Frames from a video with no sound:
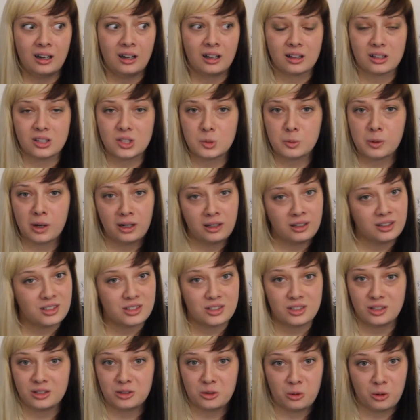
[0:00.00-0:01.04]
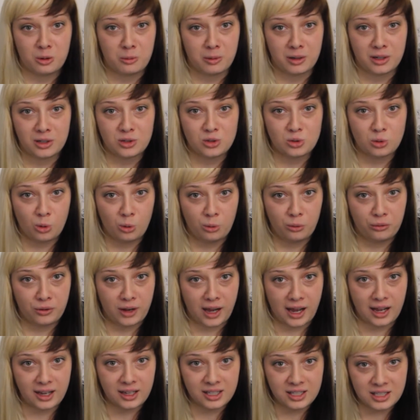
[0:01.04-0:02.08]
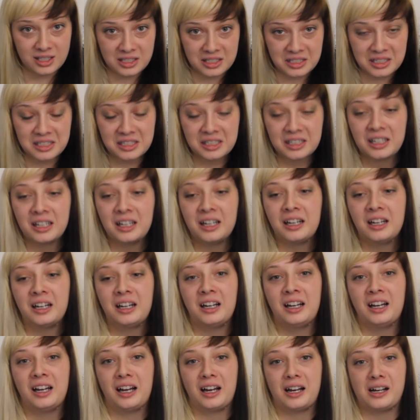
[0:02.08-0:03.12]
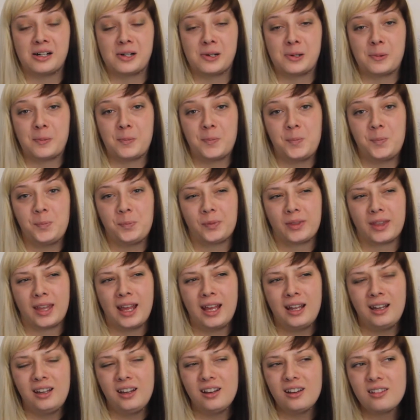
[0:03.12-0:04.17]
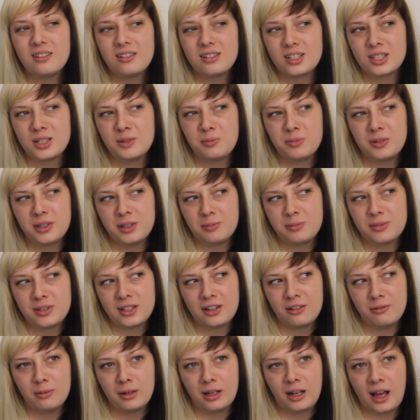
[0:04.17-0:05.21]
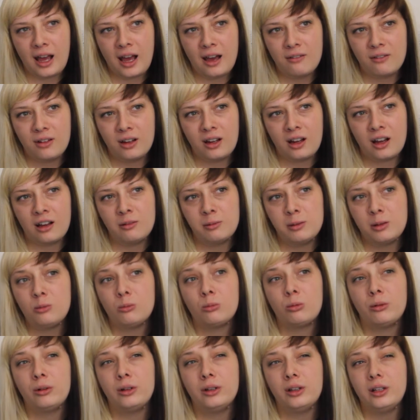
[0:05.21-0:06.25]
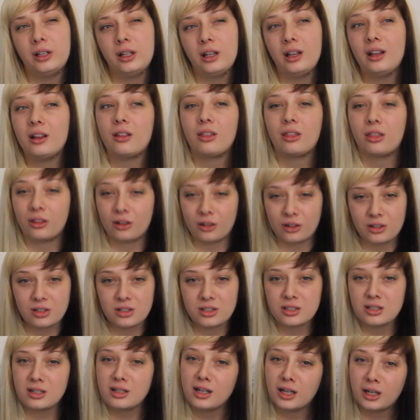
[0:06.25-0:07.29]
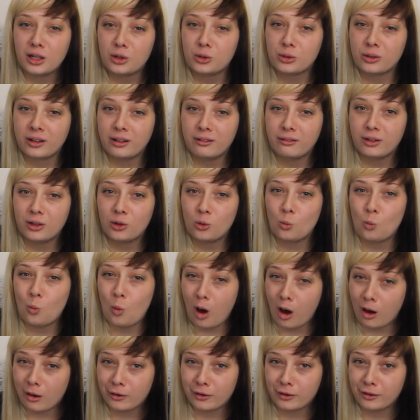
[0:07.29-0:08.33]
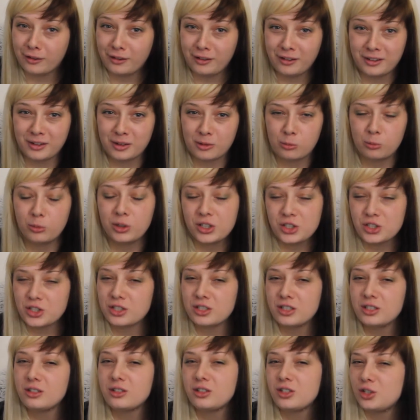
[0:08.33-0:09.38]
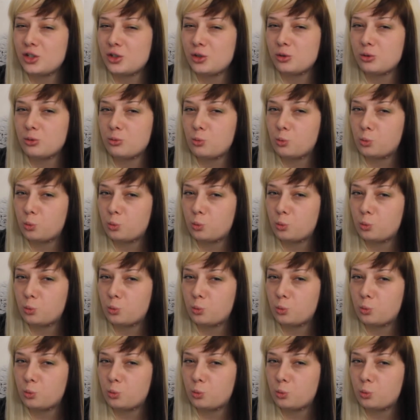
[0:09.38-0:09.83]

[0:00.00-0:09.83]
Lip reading: this pregnancy is going by so fast. Any other symptoms I've been having? I've been really thirsty and craving water, which isn't too